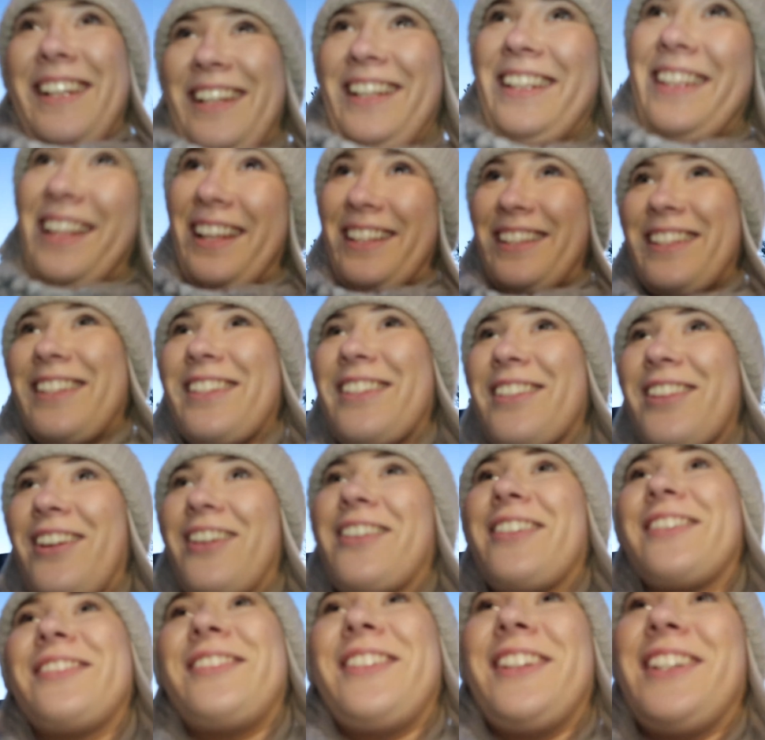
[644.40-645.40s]
That's the
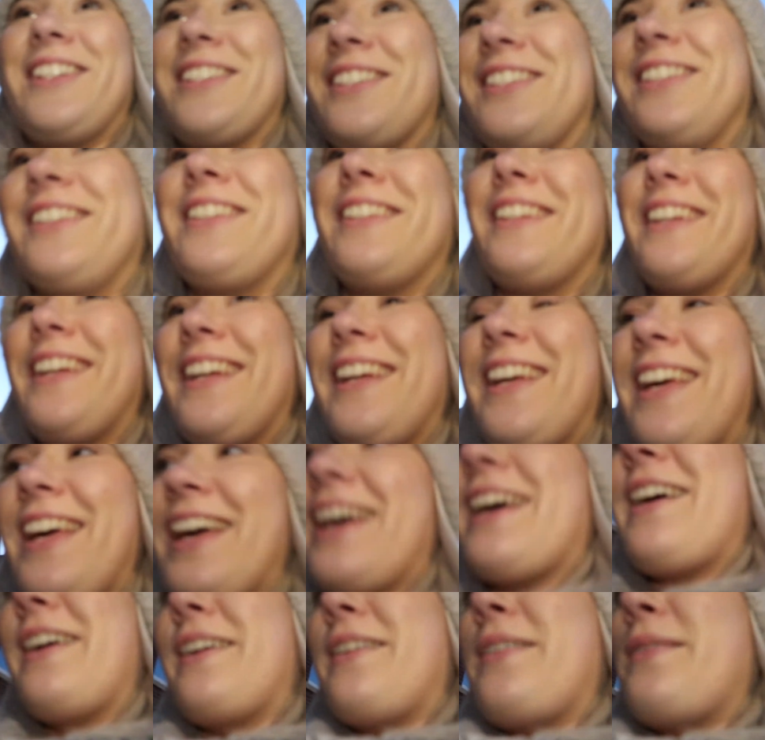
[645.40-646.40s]
song version.
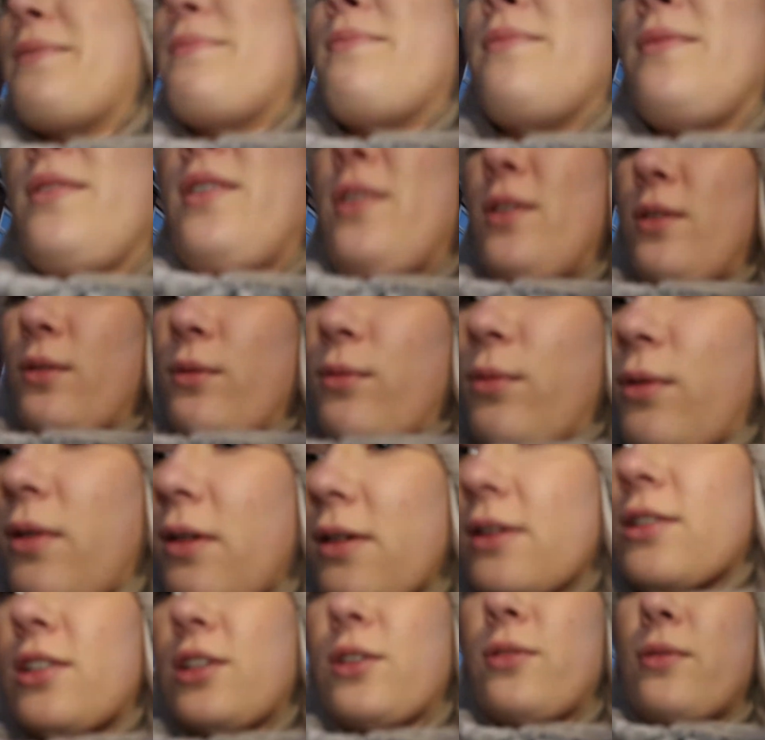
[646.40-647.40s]

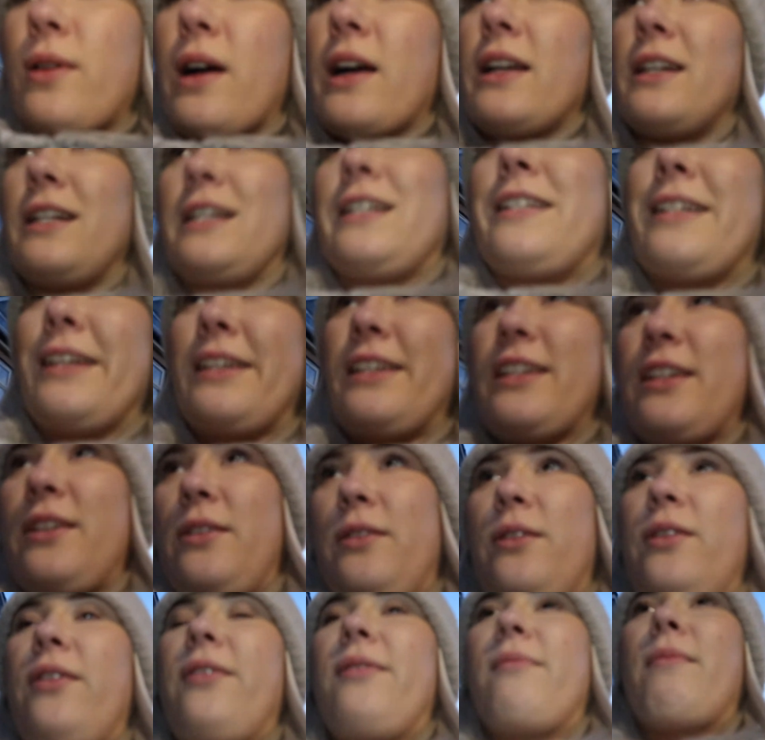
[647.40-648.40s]
What do I need to
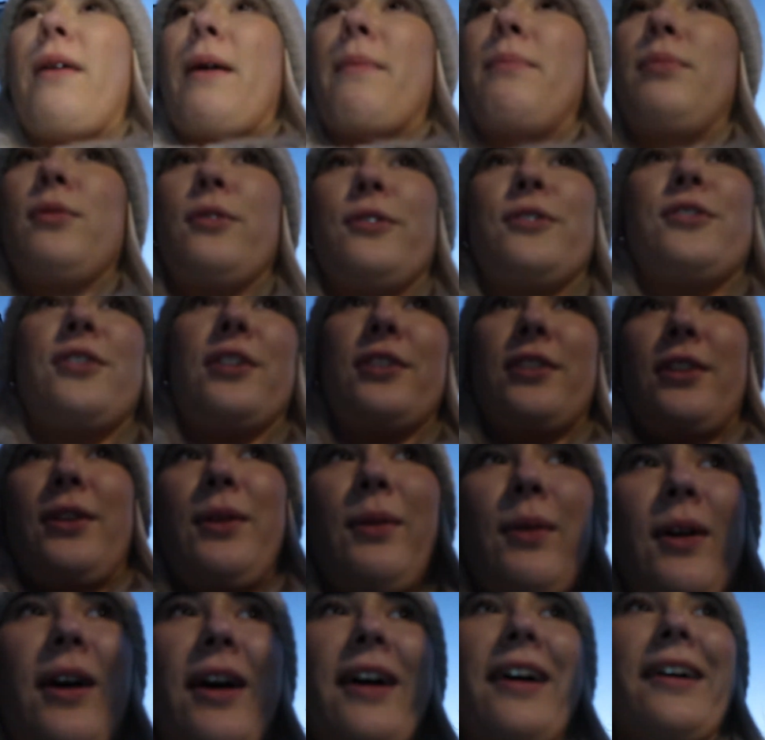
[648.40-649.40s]
do if my bloods are
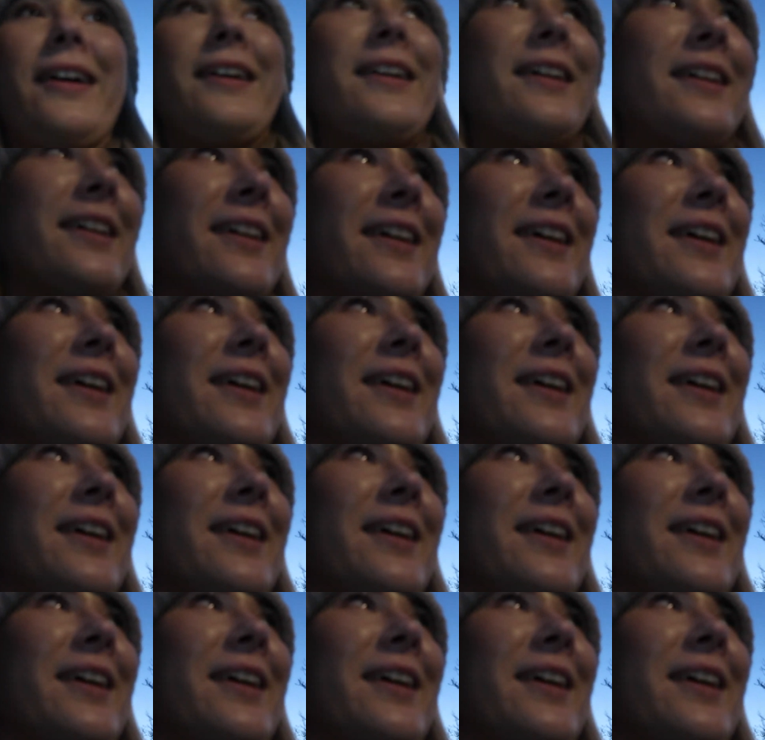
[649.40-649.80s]
too high?